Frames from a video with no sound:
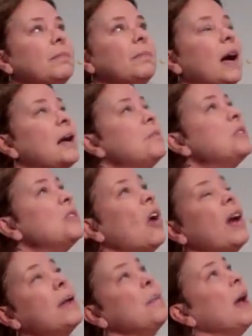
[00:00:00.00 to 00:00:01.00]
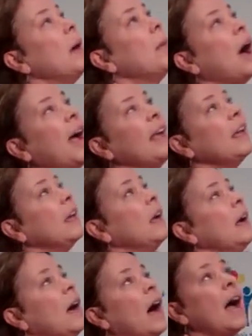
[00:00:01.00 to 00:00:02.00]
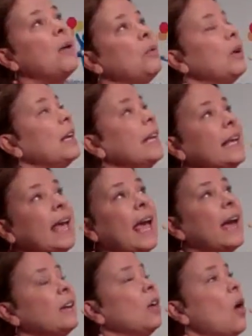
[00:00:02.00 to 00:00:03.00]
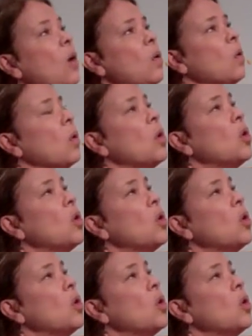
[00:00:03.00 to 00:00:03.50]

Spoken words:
I'm sorry, ma'am. I really can't go.